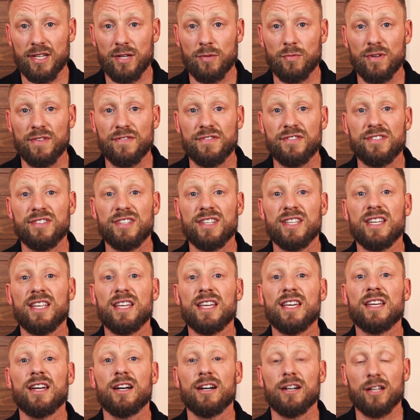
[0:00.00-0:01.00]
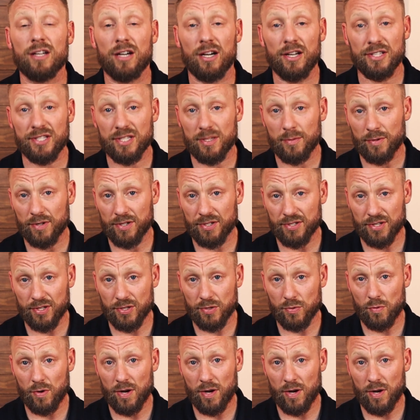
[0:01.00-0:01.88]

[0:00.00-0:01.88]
and we've seen it in our customers as